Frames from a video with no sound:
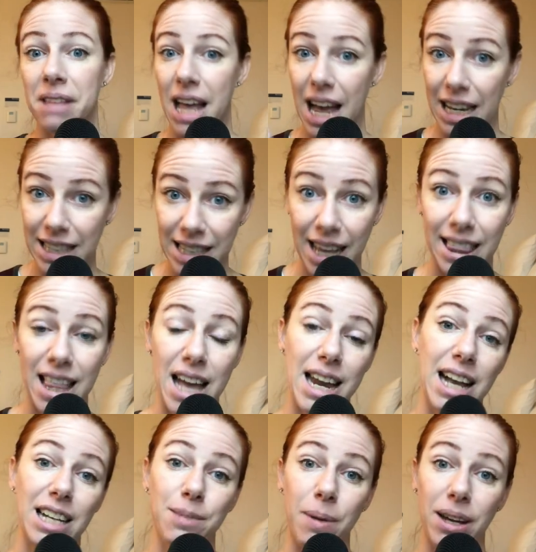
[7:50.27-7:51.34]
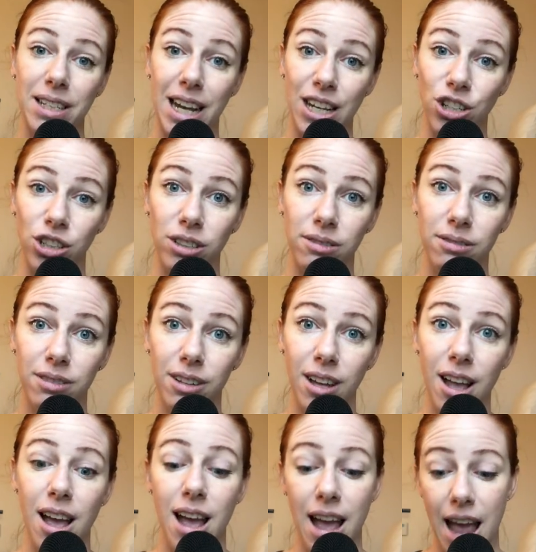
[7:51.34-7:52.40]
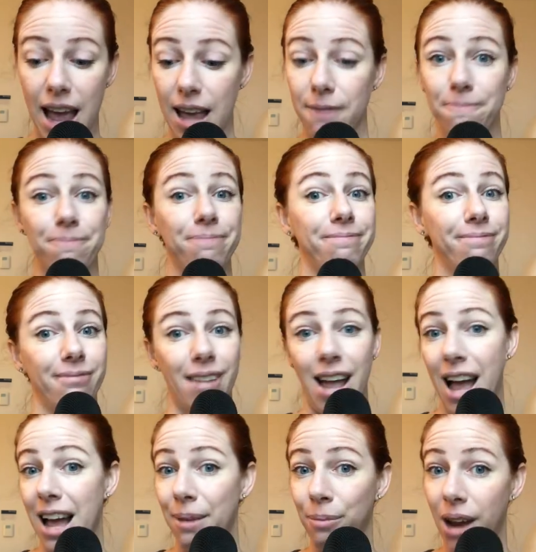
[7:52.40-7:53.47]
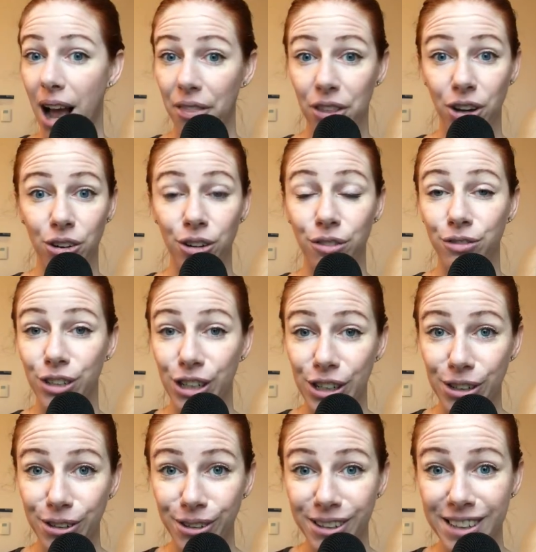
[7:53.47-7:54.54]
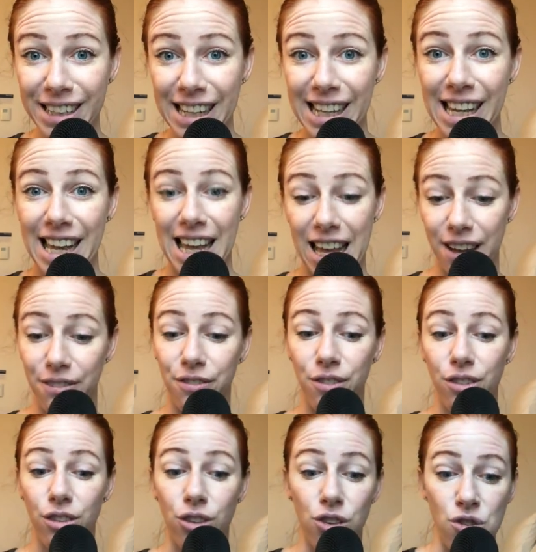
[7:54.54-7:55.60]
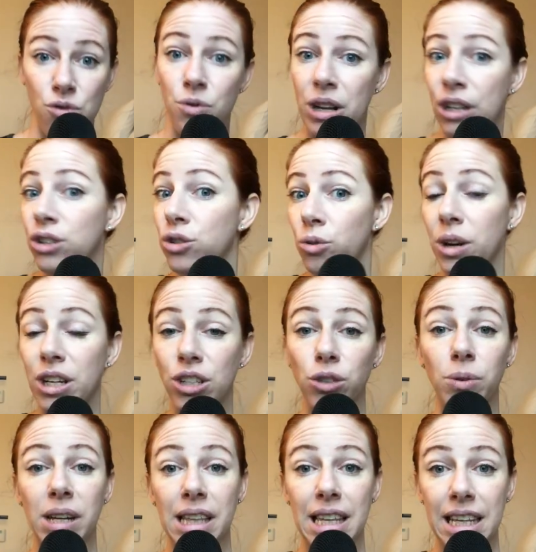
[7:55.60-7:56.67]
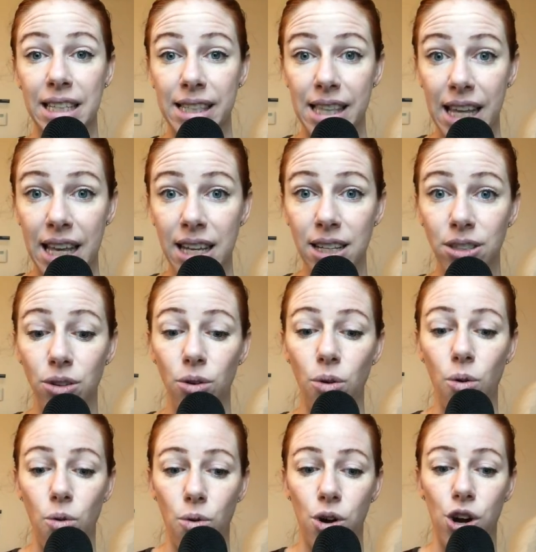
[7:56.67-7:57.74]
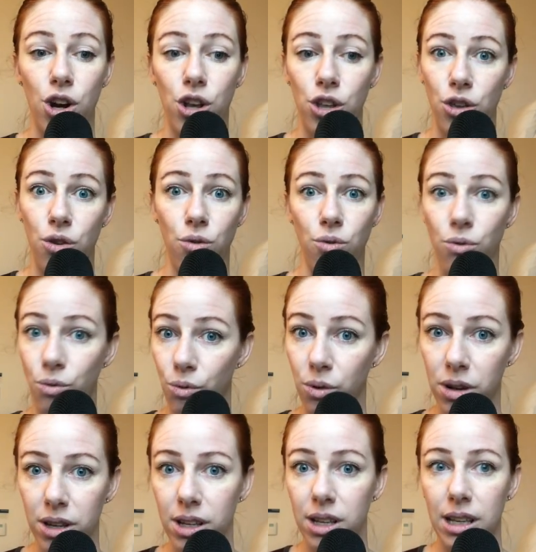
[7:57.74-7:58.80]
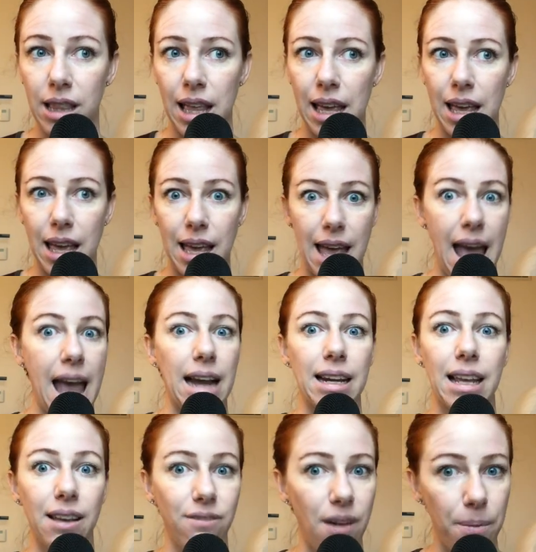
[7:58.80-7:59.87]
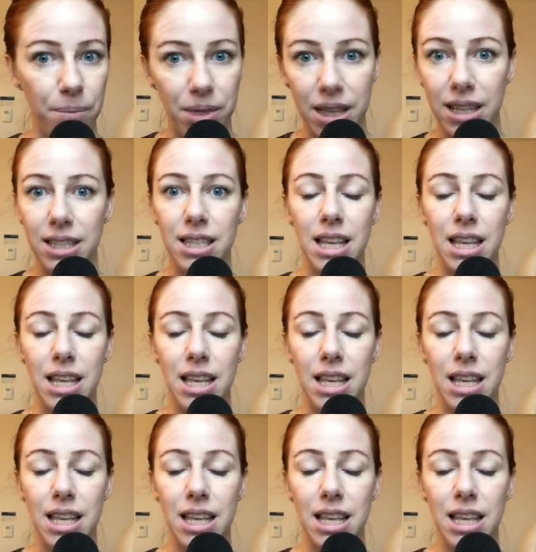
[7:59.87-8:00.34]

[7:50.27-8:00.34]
I set that expectation. Hey, I'm not the girl for you if you enjoy doing these things or you like can't give up these